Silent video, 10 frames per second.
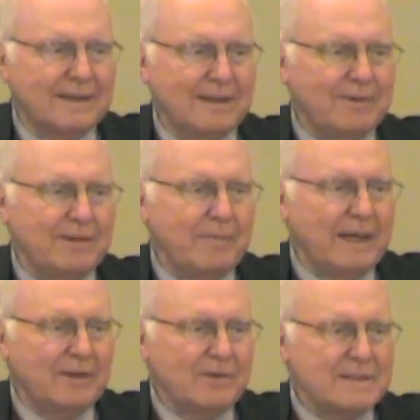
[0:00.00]
The
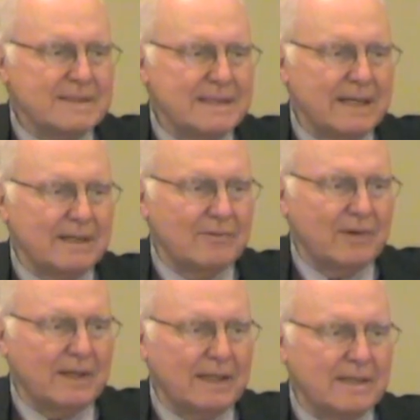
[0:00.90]
man couldn't stand in
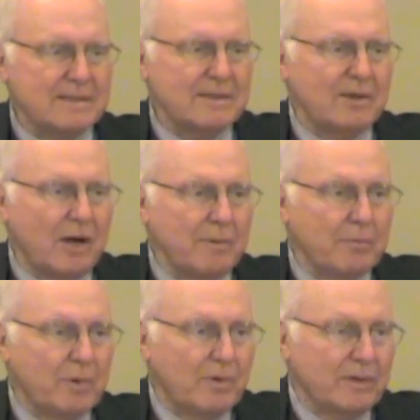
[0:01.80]
front of that. So the army
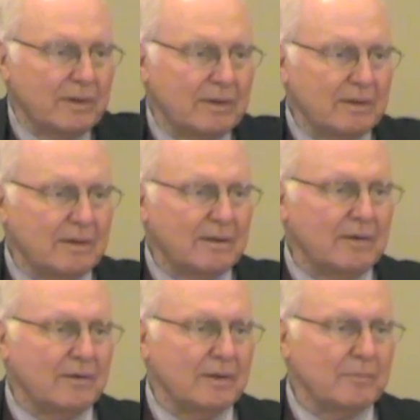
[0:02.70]
broke. You
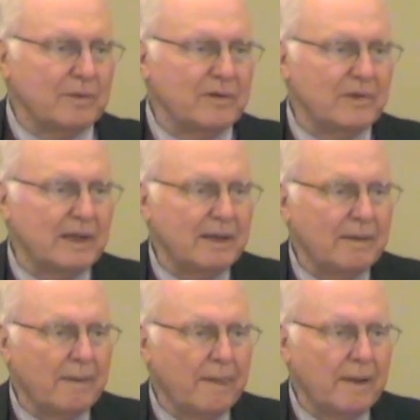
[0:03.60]
can appreciate it.
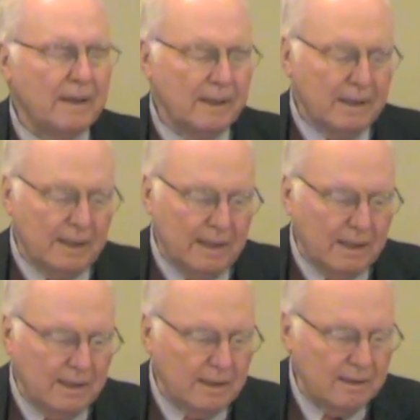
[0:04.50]

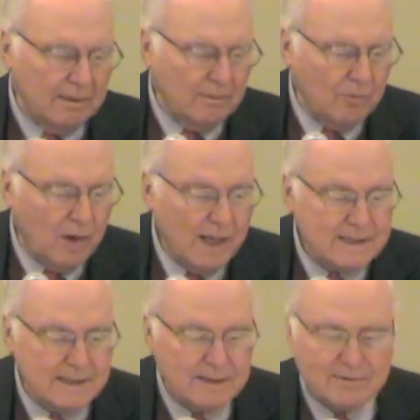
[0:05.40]
And
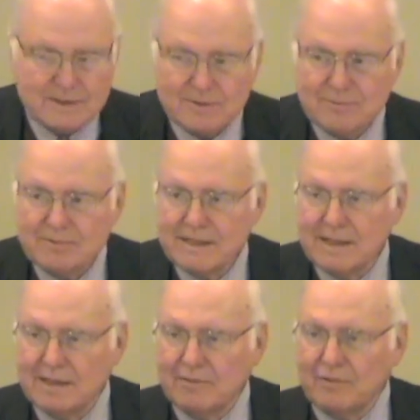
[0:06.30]
Washington was
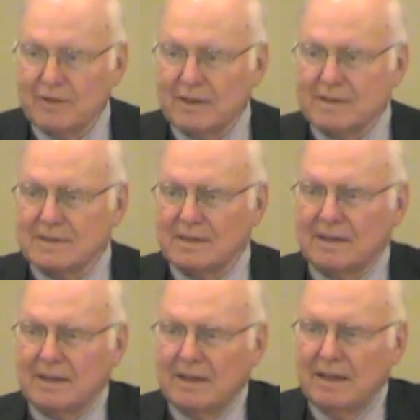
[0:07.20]
really furious.
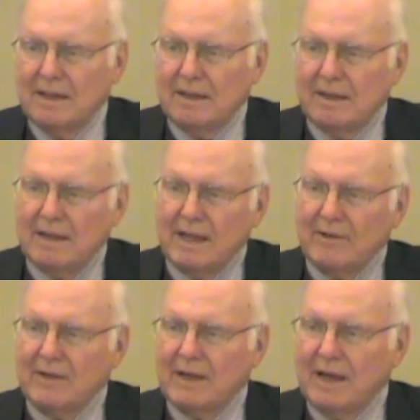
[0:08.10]

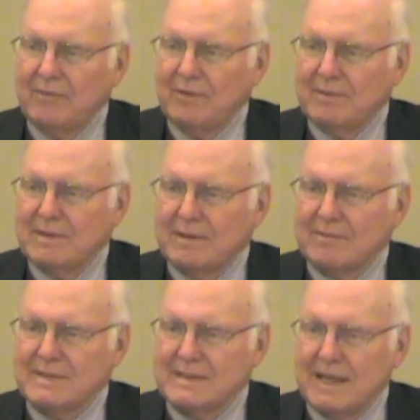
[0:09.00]
Later in life, it
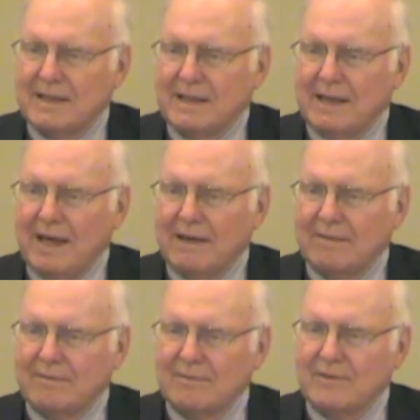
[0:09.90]
was said that he
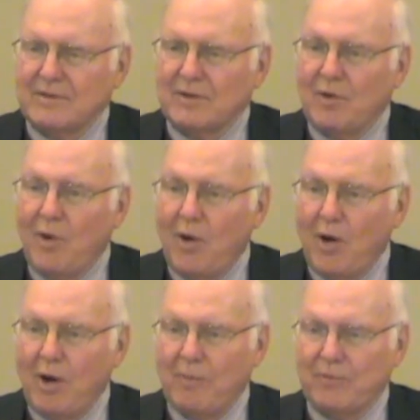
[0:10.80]
had such a
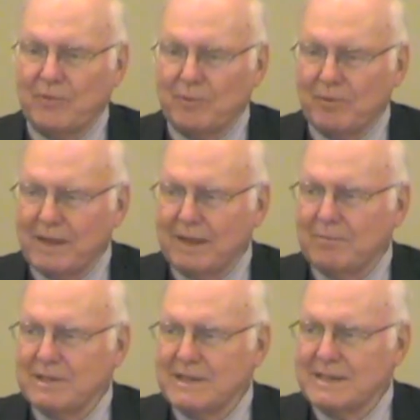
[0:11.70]
calm, serene,
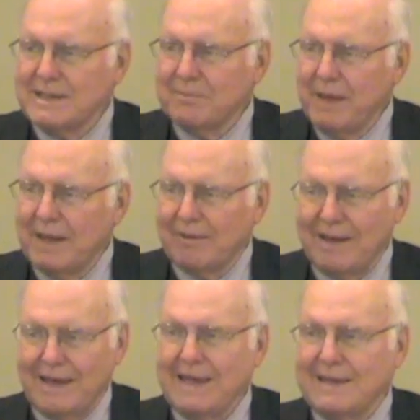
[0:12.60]
majestic manner.
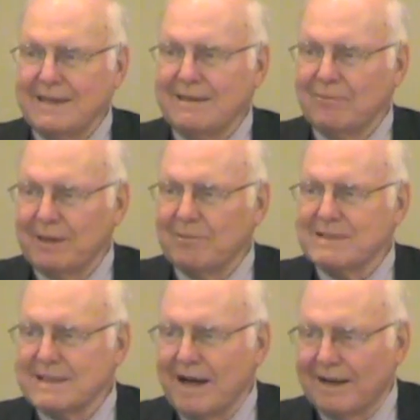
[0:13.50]
He didn't when he
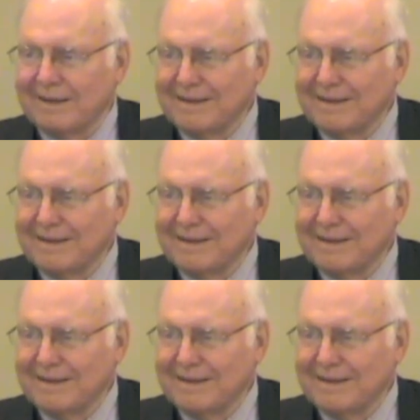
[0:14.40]
was young.